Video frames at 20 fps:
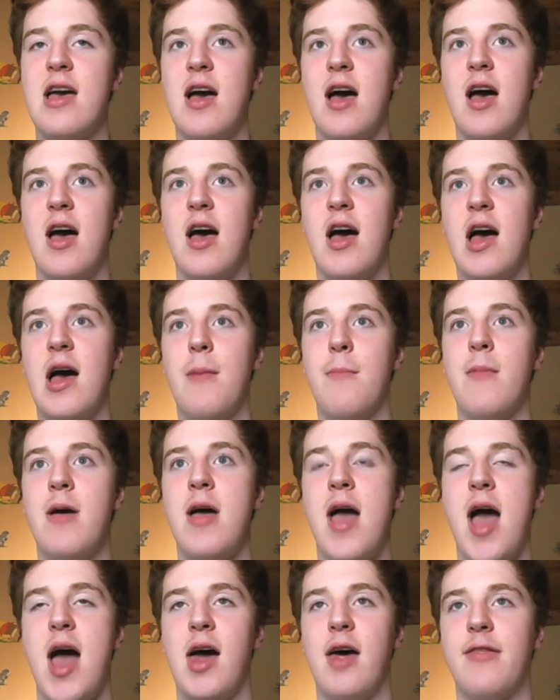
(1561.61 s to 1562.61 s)

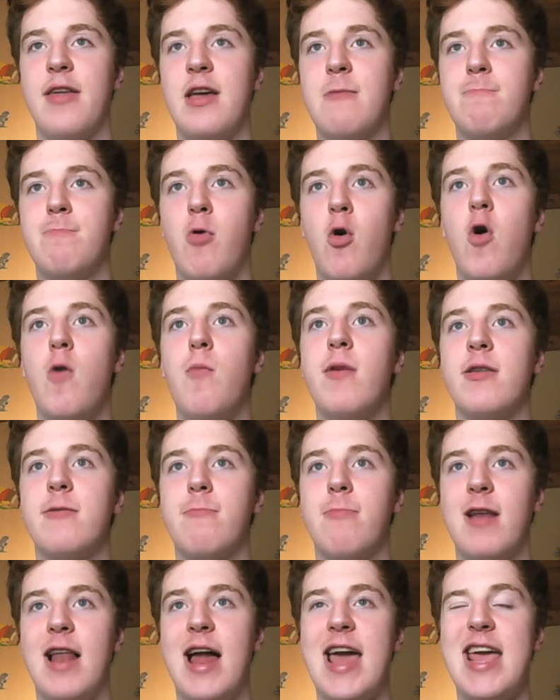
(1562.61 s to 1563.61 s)
I think Bournemouth
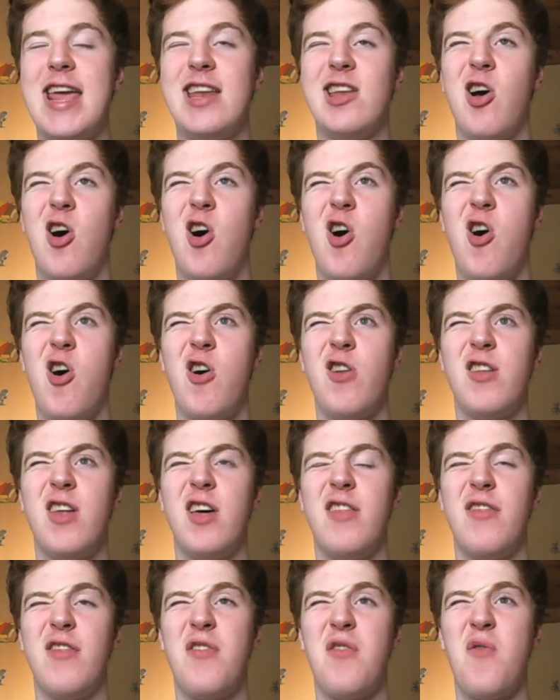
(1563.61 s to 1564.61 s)
played on
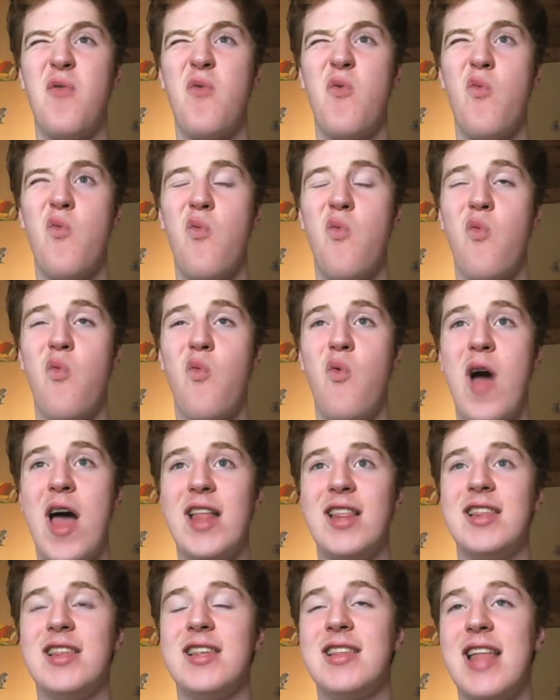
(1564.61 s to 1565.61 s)
the
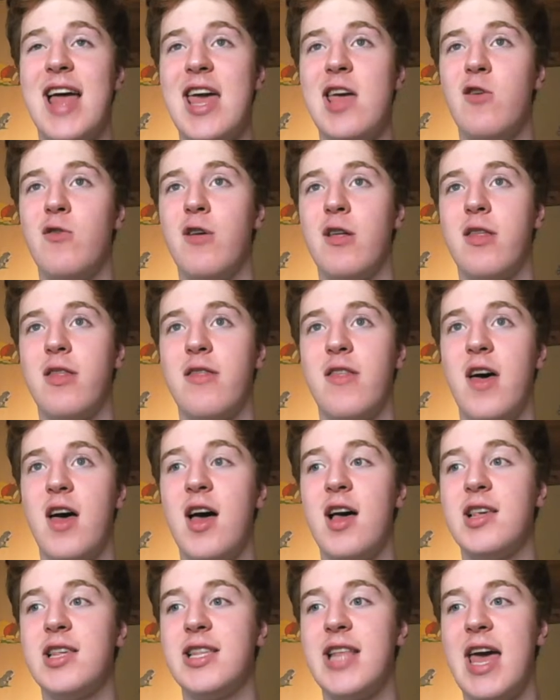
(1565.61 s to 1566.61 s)
Wednesday or the
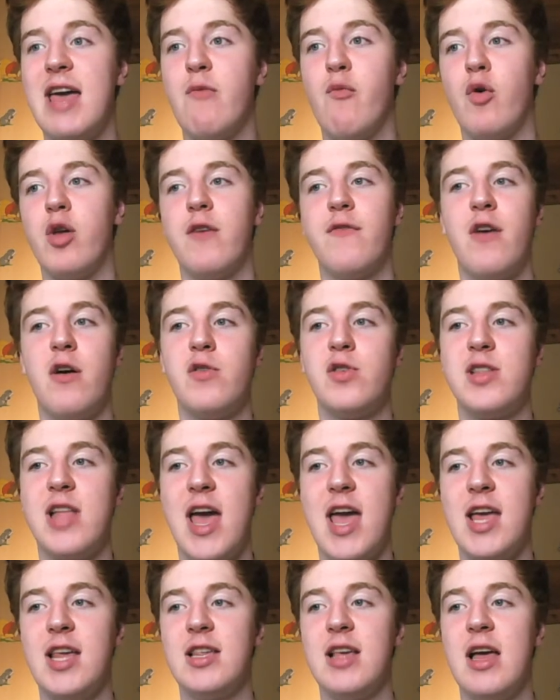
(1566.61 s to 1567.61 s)
Thursday, one of those
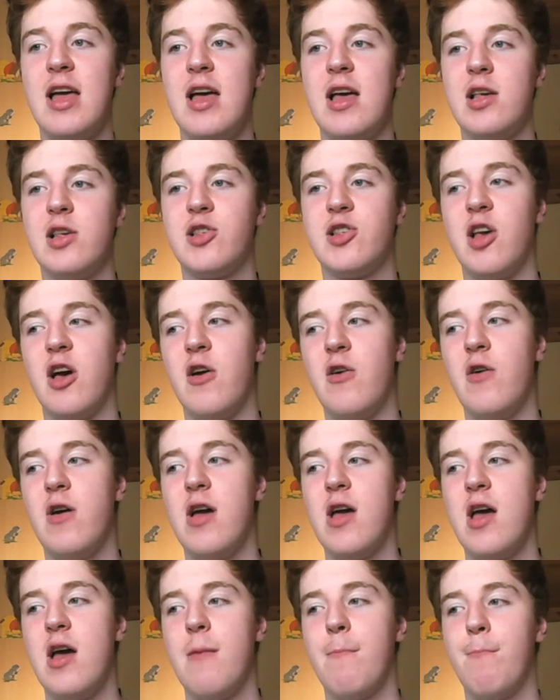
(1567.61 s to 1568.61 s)
days. So
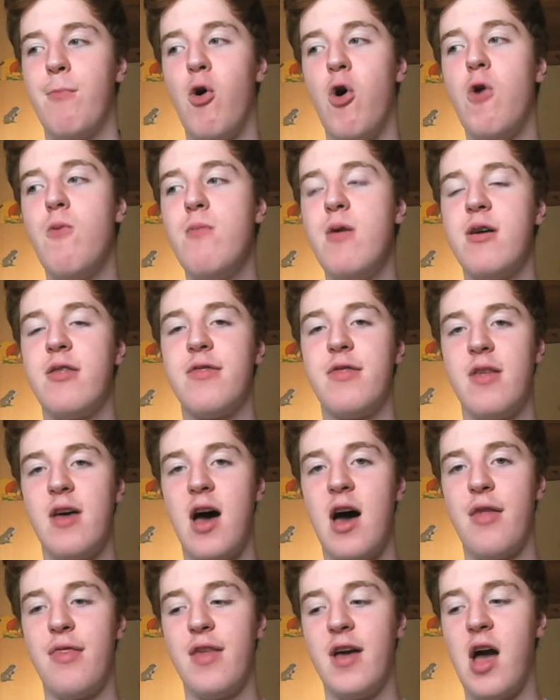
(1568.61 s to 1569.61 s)
Bournemouth
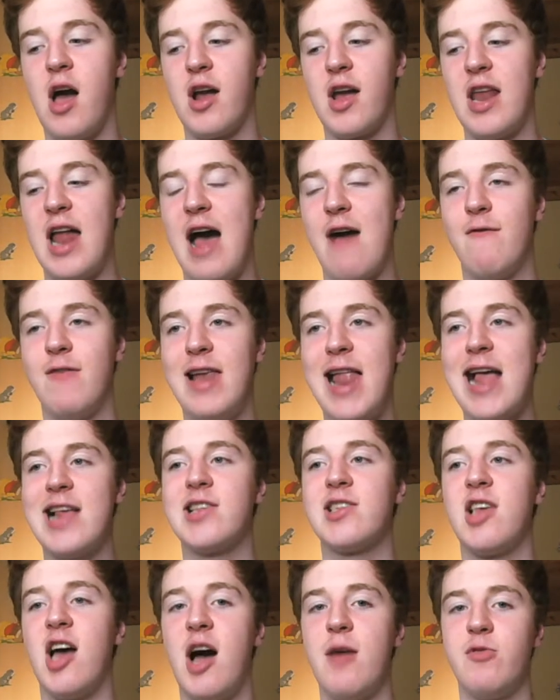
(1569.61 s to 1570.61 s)
are going to have less
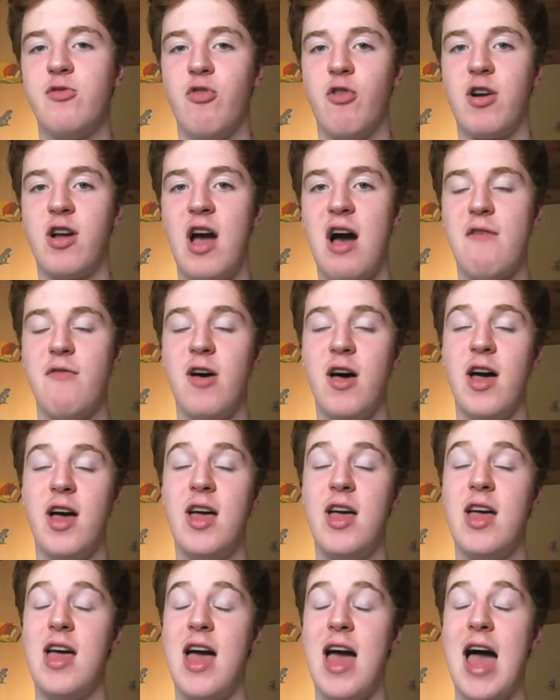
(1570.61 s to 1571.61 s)
time to recover,
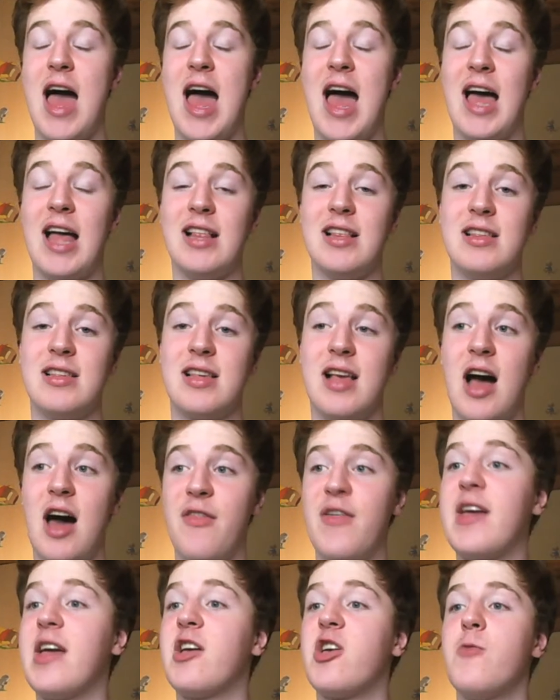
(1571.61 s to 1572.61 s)
and I
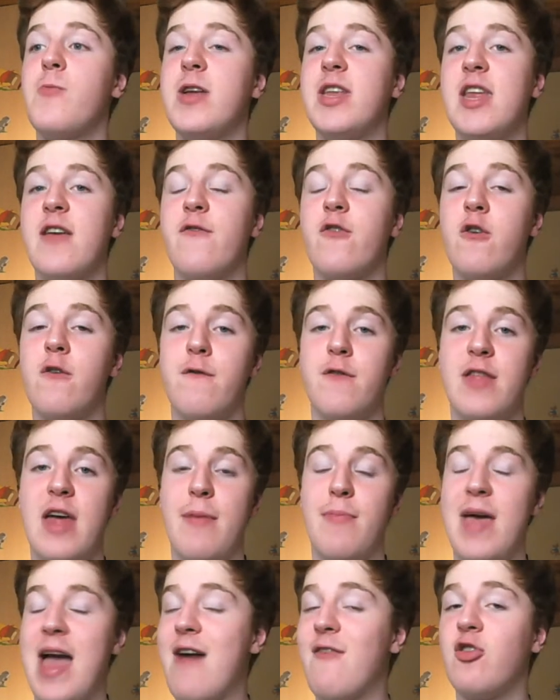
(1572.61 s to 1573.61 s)
think it could be difficult for them.
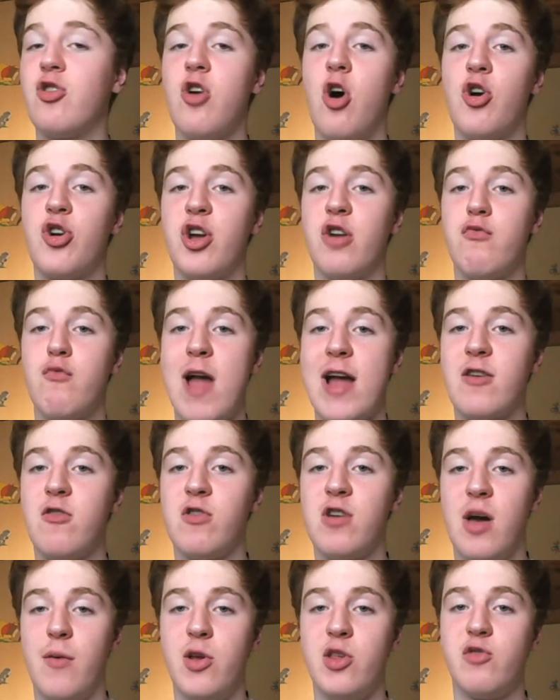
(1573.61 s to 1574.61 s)
They haven't got a good record
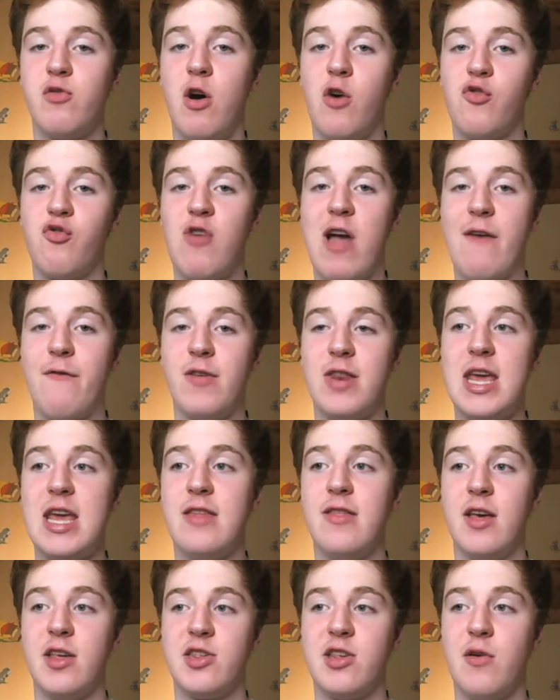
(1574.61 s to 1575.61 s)
coming to Old Trafford
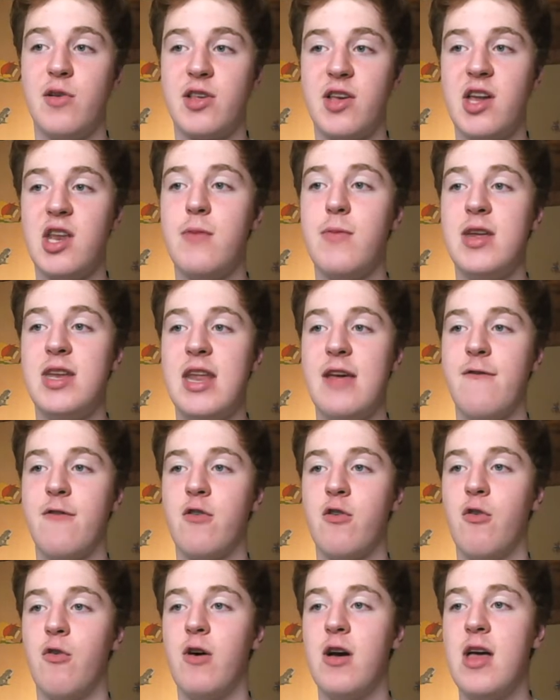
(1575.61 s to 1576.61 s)
either, so it's going to be
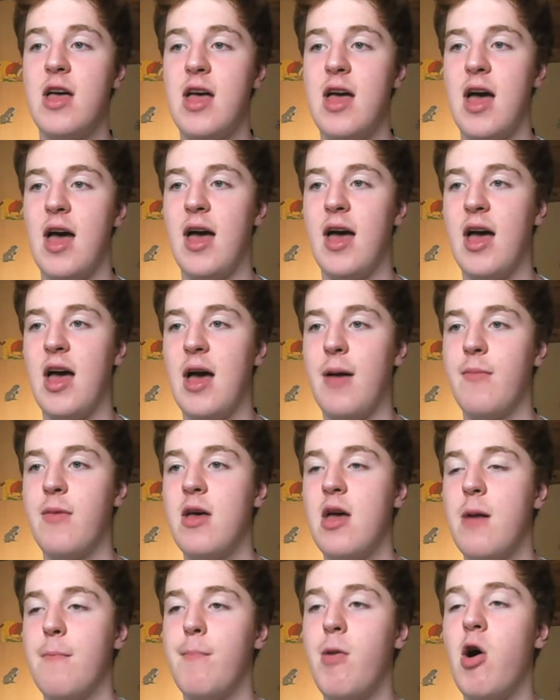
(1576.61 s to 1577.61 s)
difficult.
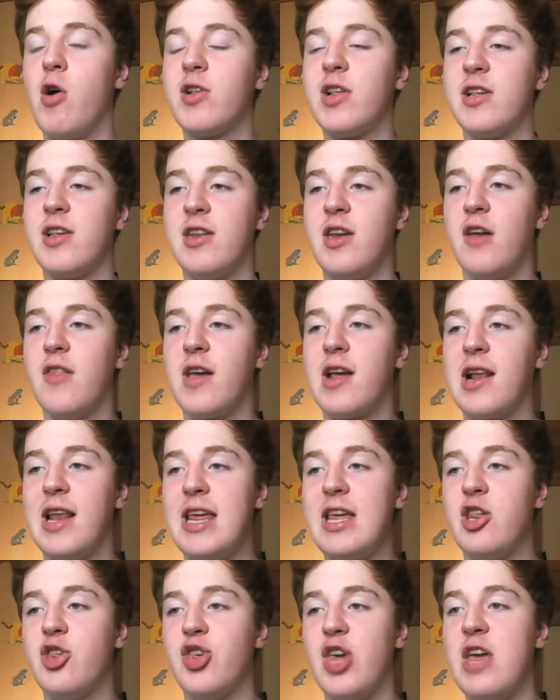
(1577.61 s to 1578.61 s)
Box says another
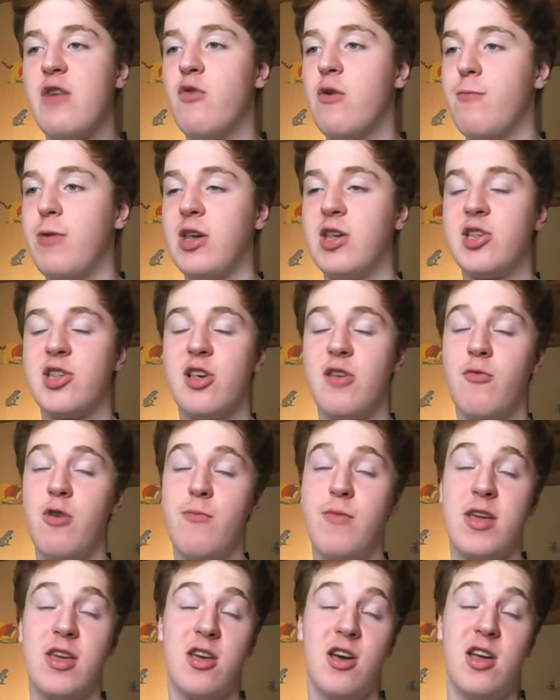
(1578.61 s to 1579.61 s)
clean sheet would be
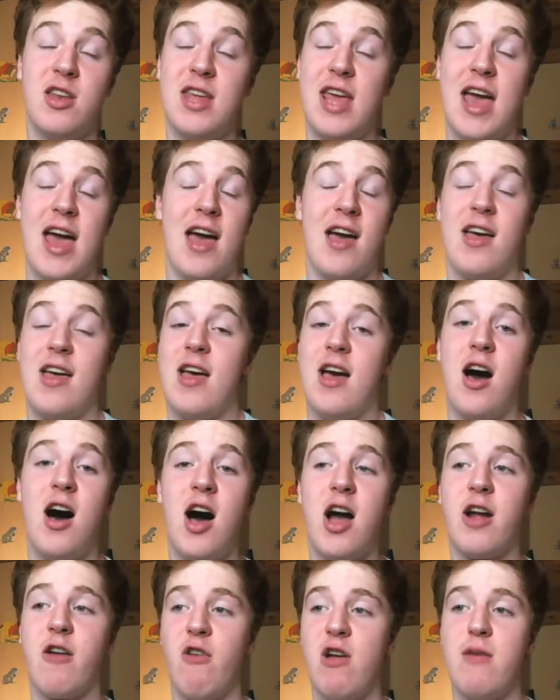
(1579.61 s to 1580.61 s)
good. Yeah,
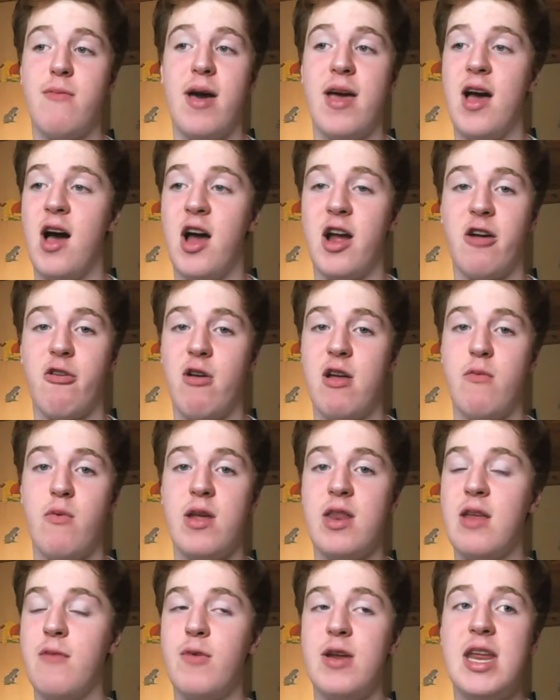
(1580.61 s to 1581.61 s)
I agree, mate. I agree.
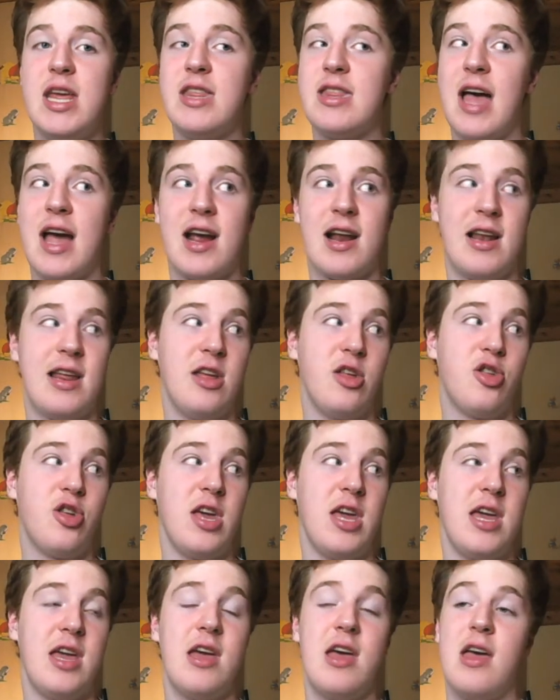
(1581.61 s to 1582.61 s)
We need that clean
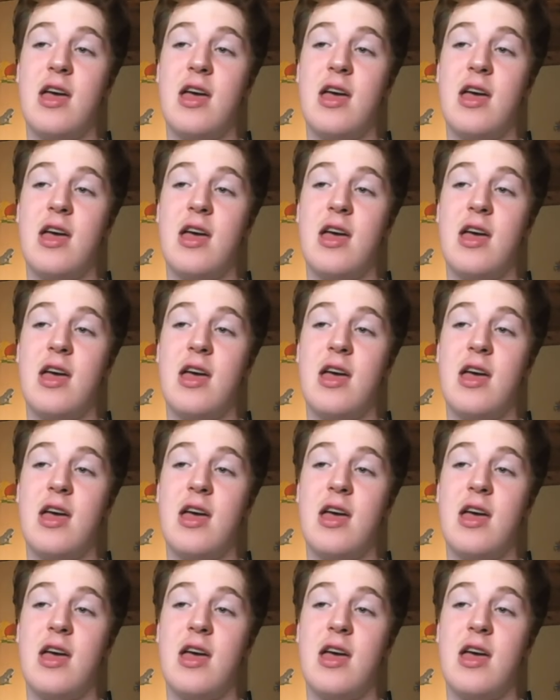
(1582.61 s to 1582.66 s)
sheet.